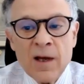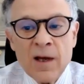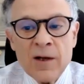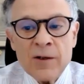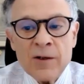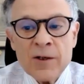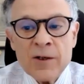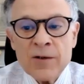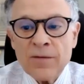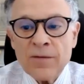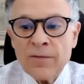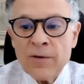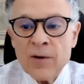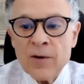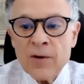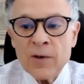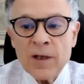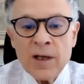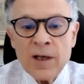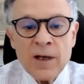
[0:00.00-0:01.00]
She's a
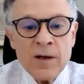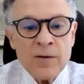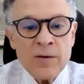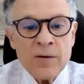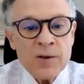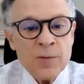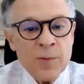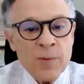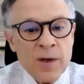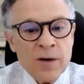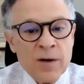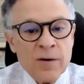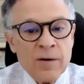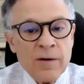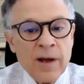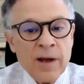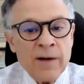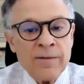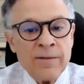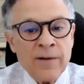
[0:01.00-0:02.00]
frequent keynote
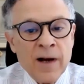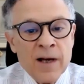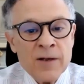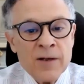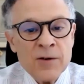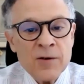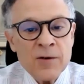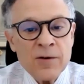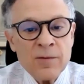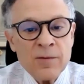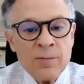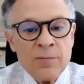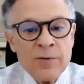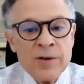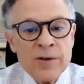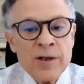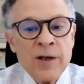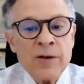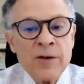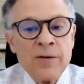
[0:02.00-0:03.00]
speaker, advisor,
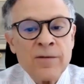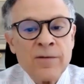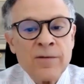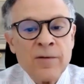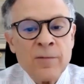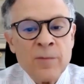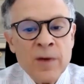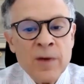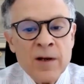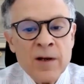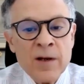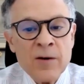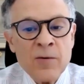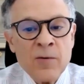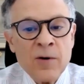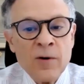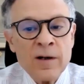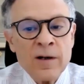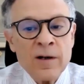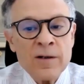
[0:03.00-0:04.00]
presenter for media
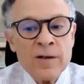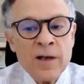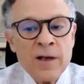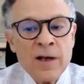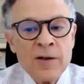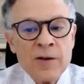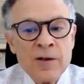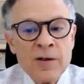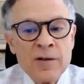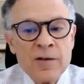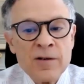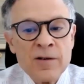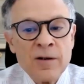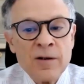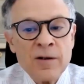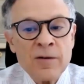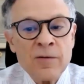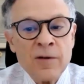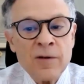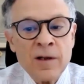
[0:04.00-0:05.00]
organizations,
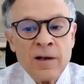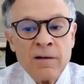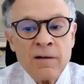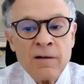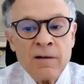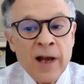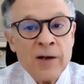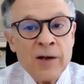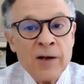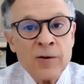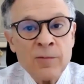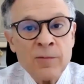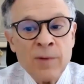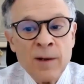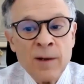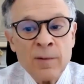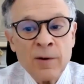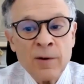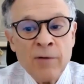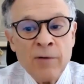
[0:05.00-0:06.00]
including National
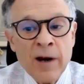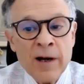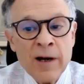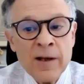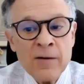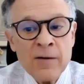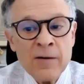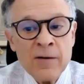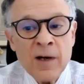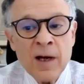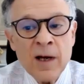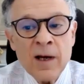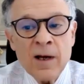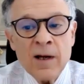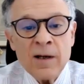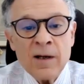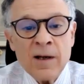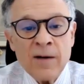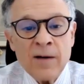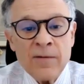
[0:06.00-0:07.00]
Public Radio,
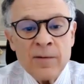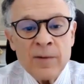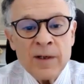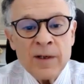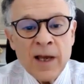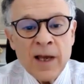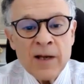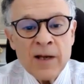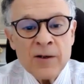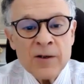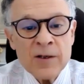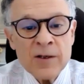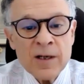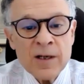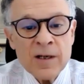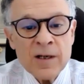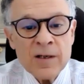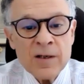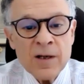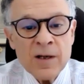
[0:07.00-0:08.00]
government
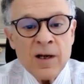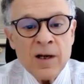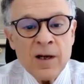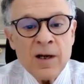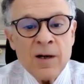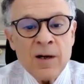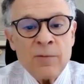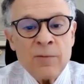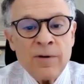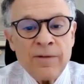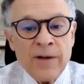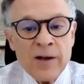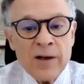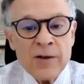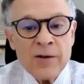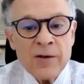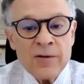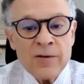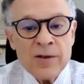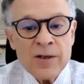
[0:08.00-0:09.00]
agencies,
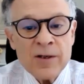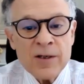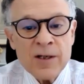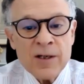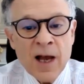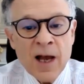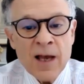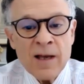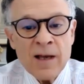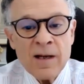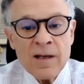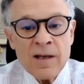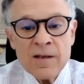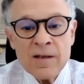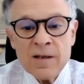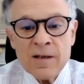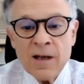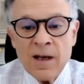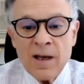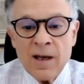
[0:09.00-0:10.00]
professional
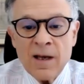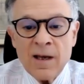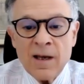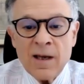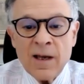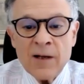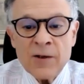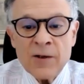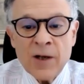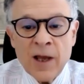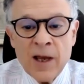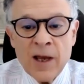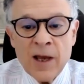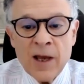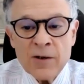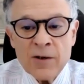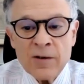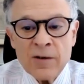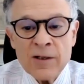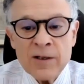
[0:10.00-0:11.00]
societies,
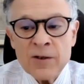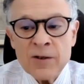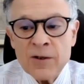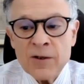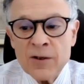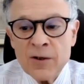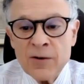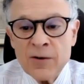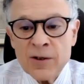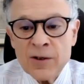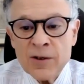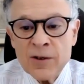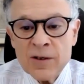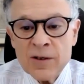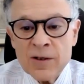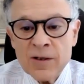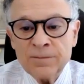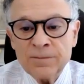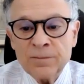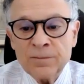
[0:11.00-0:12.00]
educational
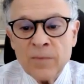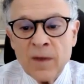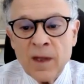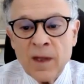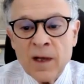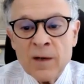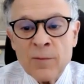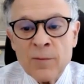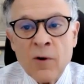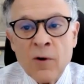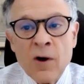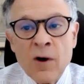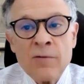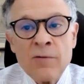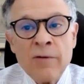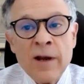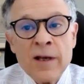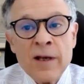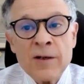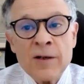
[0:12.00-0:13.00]
institutions, and a broad
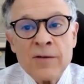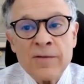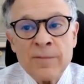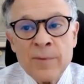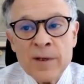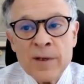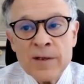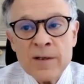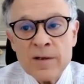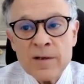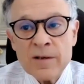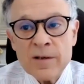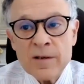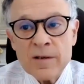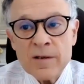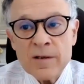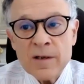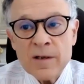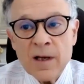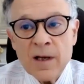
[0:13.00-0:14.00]
range of
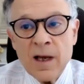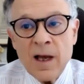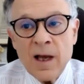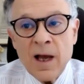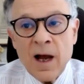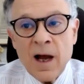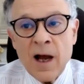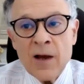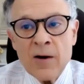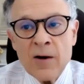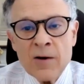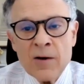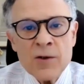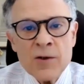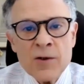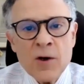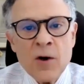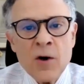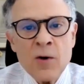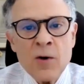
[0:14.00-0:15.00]
businesses. I
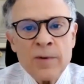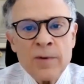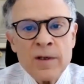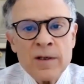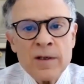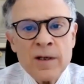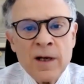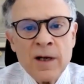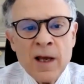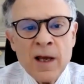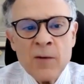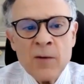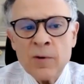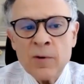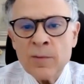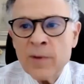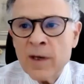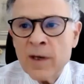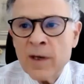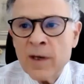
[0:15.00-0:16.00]
also hope that today
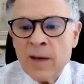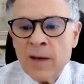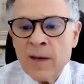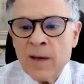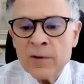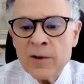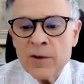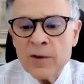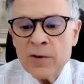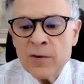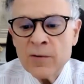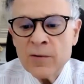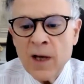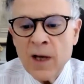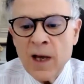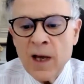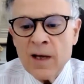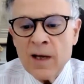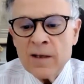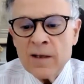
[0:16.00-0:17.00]
we'll be able to
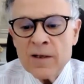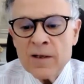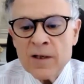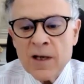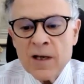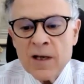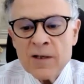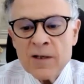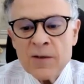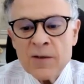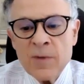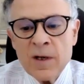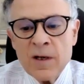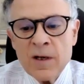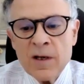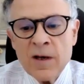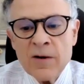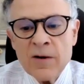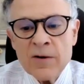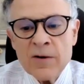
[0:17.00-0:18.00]
discuss
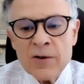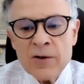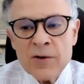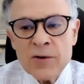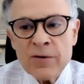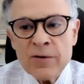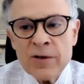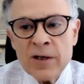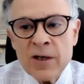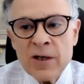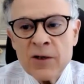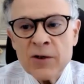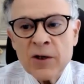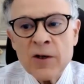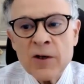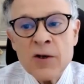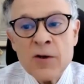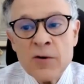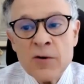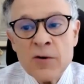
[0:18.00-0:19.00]
mediators'
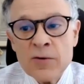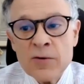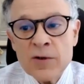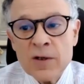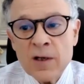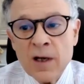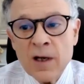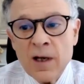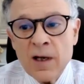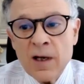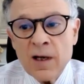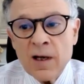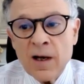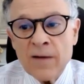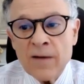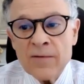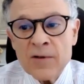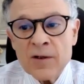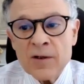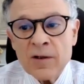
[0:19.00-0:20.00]
strategic use
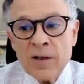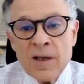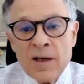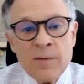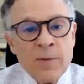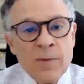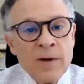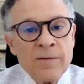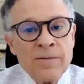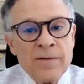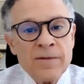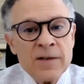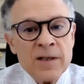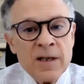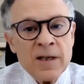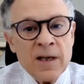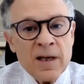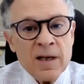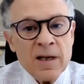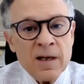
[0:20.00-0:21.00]
of sleep and
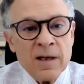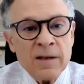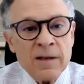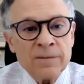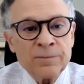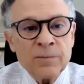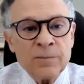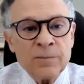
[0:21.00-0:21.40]
fatigue.